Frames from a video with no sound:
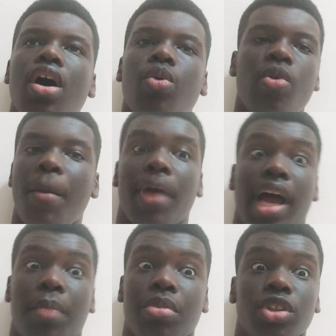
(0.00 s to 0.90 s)
Well, that might
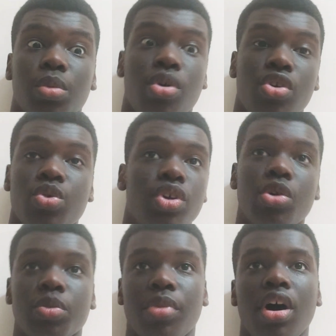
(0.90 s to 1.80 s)
happen tomorrow, who
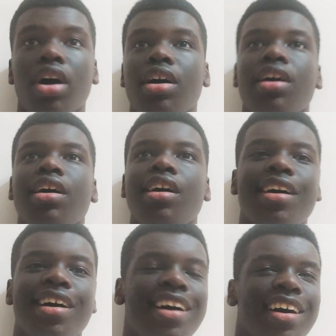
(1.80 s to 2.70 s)
knows? But
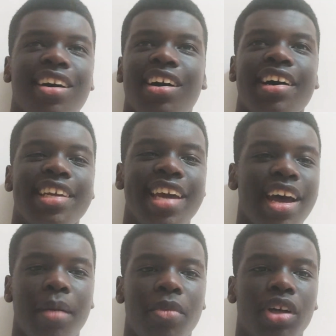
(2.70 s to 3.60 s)

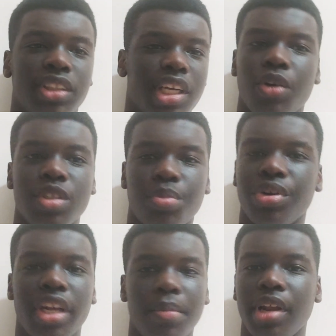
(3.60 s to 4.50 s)
yeah, Martial is a
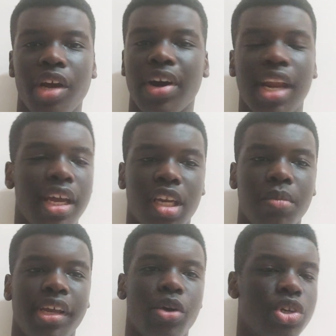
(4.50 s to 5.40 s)
brilliant player. I like him.
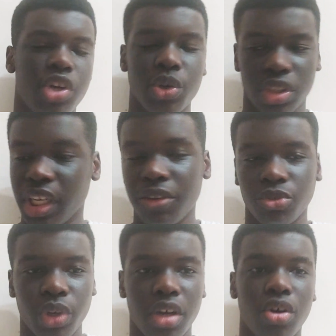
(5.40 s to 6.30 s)
He goes on the left
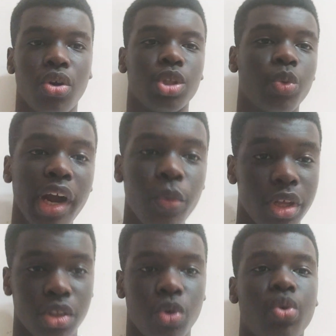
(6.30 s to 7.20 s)
wing. On the right
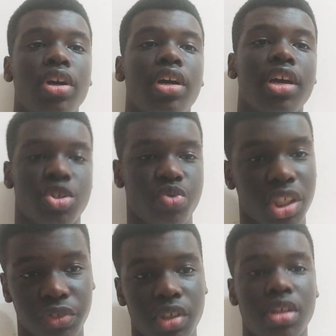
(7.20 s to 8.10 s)
wing though, it's
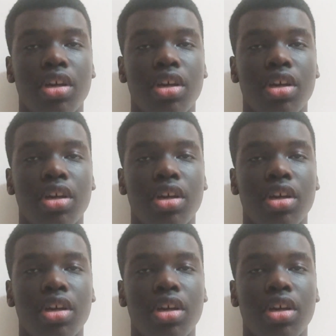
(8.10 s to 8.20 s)
Rashford.